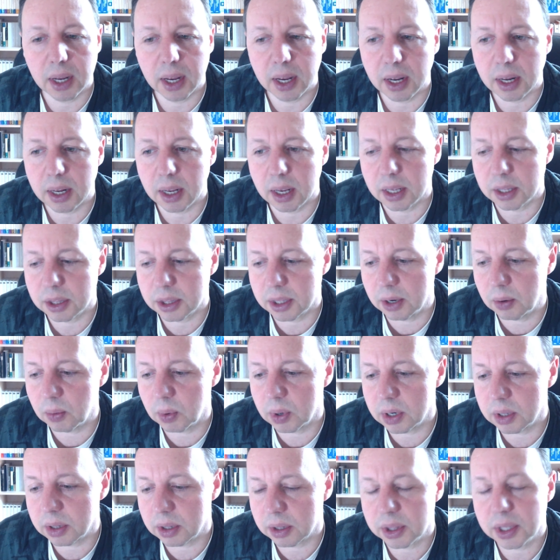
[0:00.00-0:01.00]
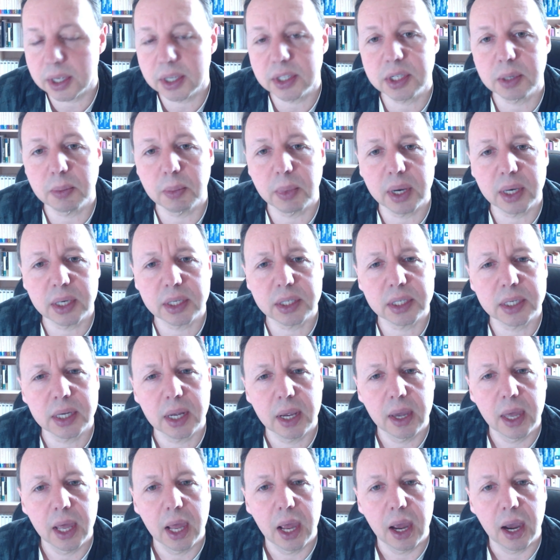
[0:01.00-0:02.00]
Uh, I think one of the things that makes
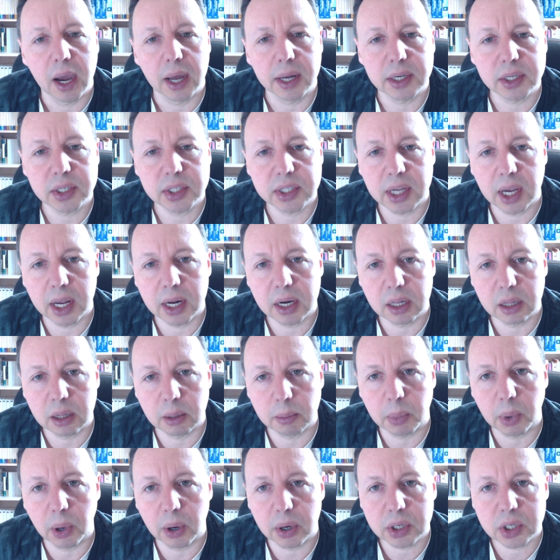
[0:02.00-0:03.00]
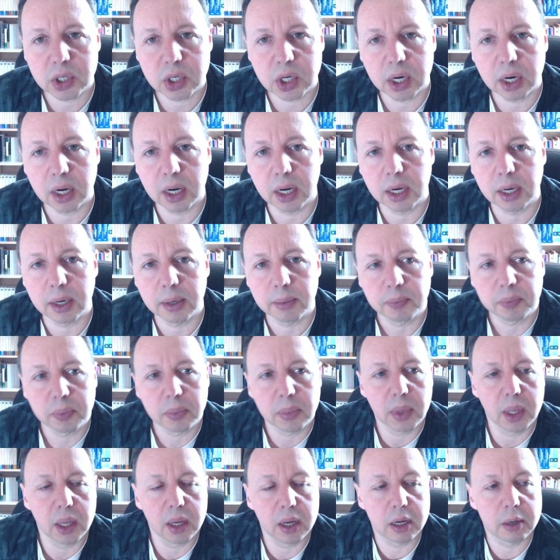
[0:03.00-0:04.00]
understanding the blockchain
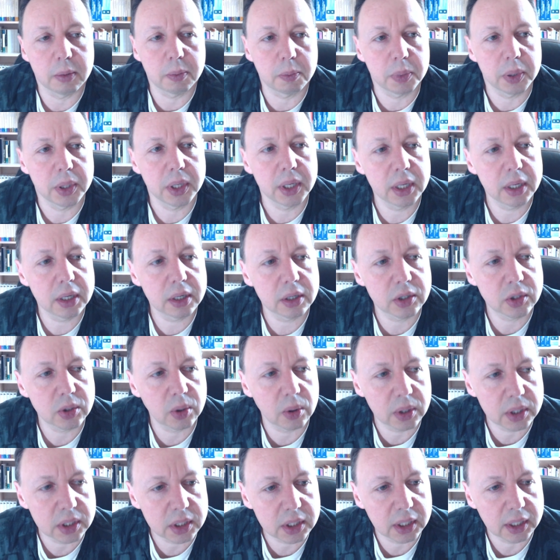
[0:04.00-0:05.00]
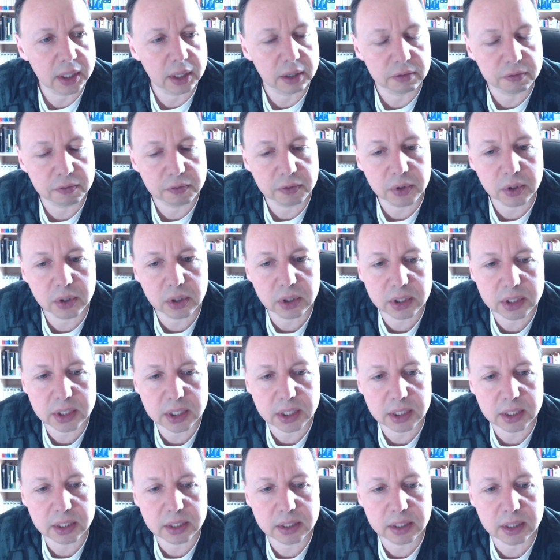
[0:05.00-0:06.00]
appear daunting at first
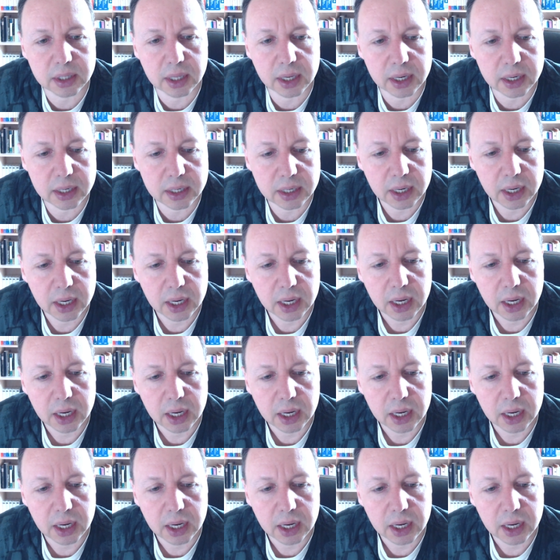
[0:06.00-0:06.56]
is that